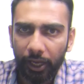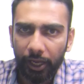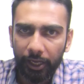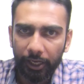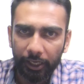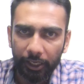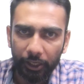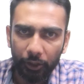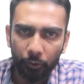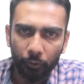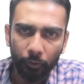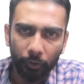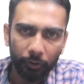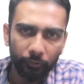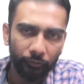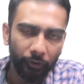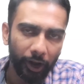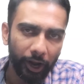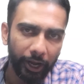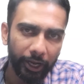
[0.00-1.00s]
you will
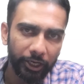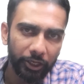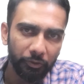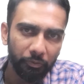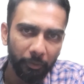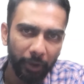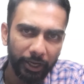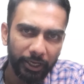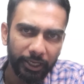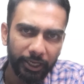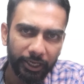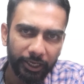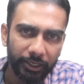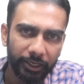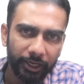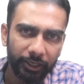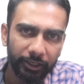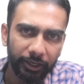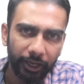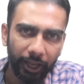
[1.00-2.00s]
find many
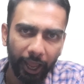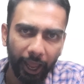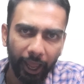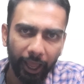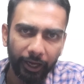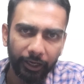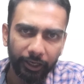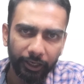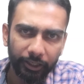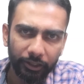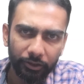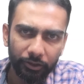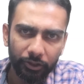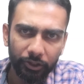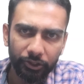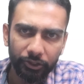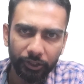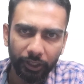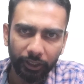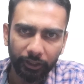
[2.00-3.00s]
hidden and
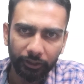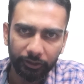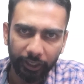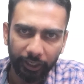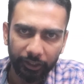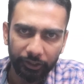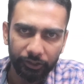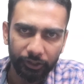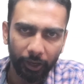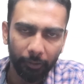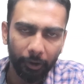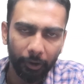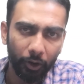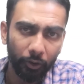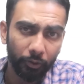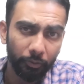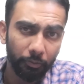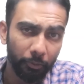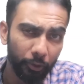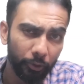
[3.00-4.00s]
interesting things about
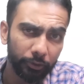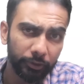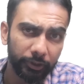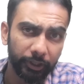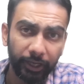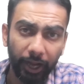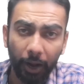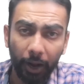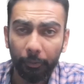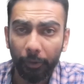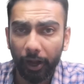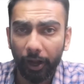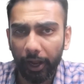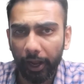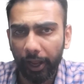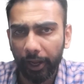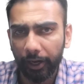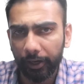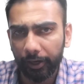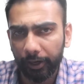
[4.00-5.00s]
both the
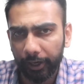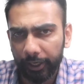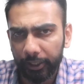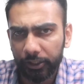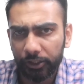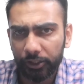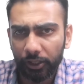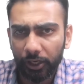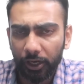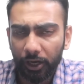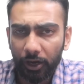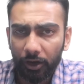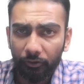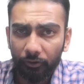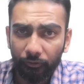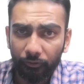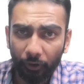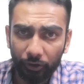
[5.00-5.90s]
camera and lens for